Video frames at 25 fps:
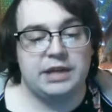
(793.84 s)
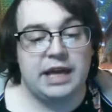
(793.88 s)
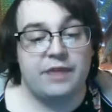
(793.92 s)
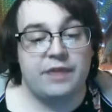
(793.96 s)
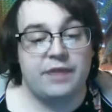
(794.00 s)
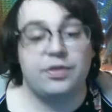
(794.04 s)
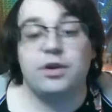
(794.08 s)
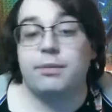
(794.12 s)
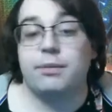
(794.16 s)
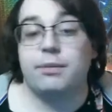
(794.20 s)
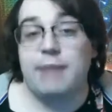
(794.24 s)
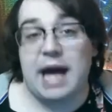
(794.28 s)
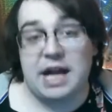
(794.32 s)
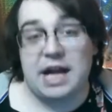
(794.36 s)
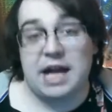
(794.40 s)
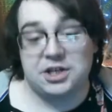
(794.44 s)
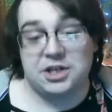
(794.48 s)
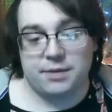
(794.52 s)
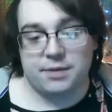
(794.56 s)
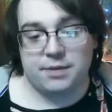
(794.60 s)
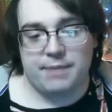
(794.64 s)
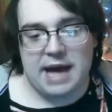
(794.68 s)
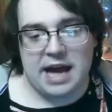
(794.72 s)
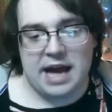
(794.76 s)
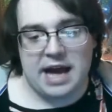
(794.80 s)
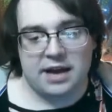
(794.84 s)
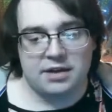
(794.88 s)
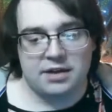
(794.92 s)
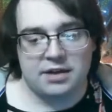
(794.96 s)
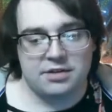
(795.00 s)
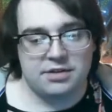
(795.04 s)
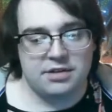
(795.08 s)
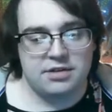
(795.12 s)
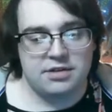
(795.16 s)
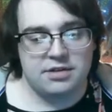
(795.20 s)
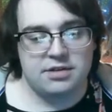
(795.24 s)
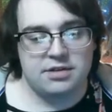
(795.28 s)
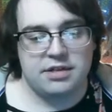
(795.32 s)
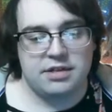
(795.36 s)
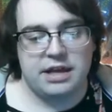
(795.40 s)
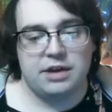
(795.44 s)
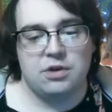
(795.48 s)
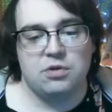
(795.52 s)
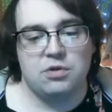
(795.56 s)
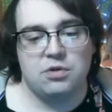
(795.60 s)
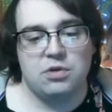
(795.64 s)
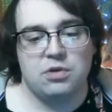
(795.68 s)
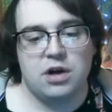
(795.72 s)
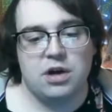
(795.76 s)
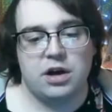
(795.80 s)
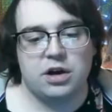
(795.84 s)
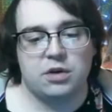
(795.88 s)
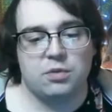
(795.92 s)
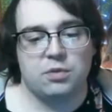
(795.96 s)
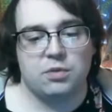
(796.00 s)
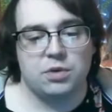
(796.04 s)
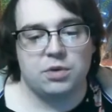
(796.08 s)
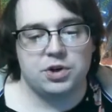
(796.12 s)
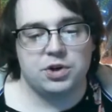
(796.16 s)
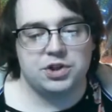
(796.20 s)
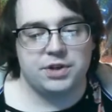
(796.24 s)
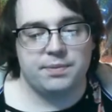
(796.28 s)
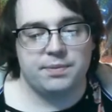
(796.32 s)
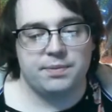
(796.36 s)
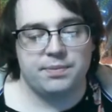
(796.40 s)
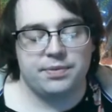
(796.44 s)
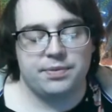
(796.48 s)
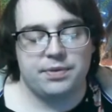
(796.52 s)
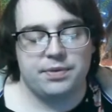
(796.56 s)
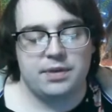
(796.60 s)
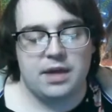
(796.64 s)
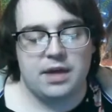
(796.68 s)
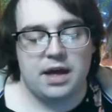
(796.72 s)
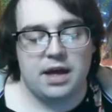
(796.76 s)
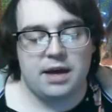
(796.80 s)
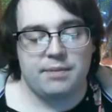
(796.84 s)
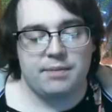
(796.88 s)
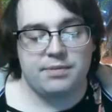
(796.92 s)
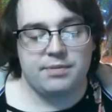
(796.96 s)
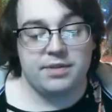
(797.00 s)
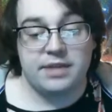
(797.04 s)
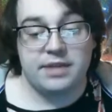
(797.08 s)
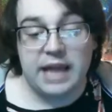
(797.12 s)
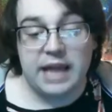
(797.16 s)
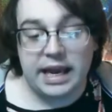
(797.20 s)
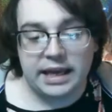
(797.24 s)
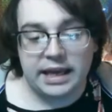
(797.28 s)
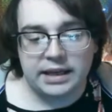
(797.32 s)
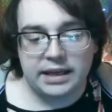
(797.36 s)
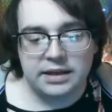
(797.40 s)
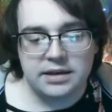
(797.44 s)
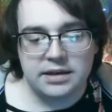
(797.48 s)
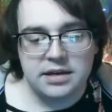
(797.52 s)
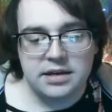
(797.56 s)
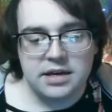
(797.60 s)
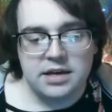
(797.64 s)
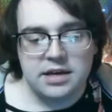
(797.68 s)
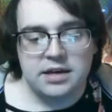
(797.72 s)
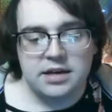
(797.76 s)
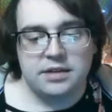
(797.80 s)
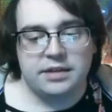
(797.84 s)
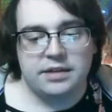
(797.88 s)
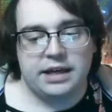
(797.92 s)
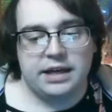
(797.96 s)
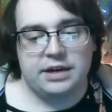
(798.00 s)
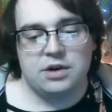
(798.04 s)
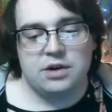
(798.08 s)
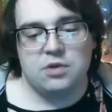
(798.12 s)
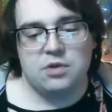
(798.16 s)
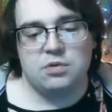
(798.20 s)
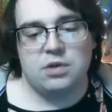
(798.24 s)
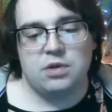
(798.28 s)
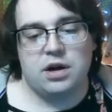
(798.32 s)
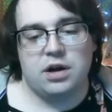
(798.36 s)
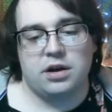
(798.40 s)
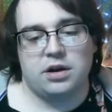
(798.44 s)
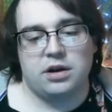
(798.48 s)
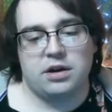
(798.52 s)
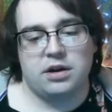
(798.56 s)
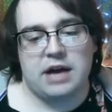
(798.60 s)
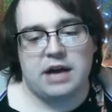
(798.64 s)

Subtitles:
get their magic back, because since they no longer worship Satan, they no longer